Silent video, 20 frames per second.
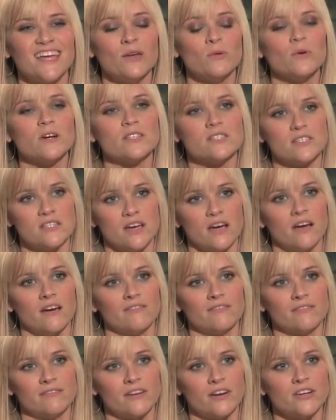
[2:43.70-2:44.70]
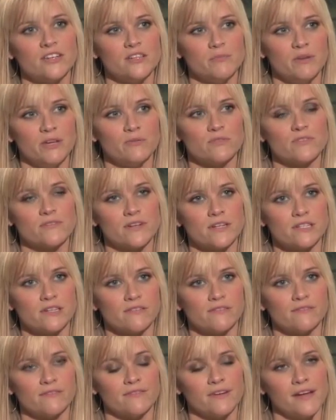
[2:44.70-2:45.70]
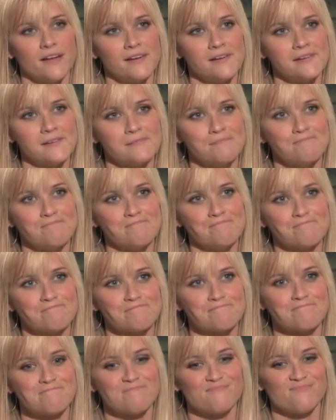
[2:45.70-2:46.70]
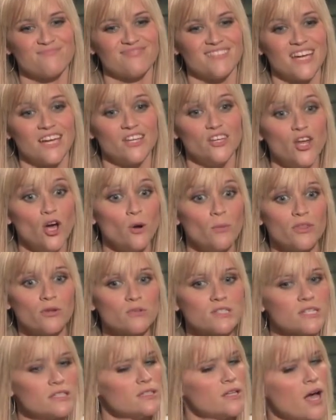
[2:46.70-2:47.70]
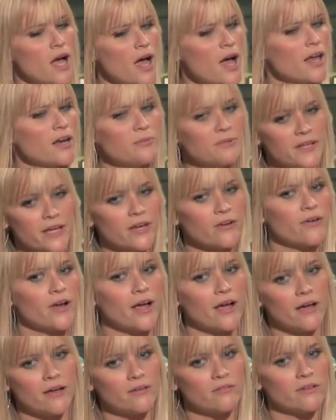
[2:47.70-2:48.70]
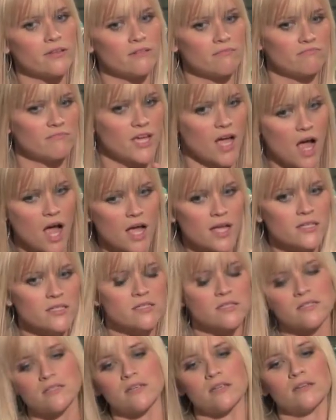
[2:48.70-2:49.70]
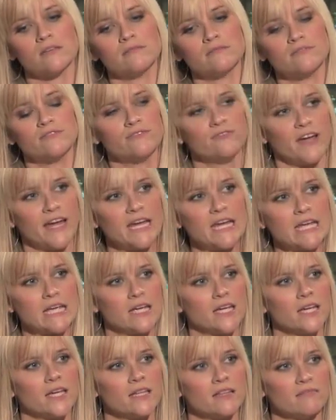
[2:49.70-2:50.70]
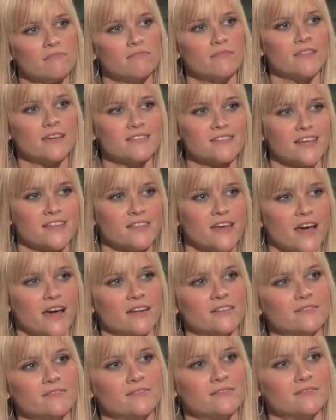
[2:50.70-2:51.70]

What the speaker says: He was tough. Our DP was very tough. No, but there was a lot of playing around with guns and fighting and things like that.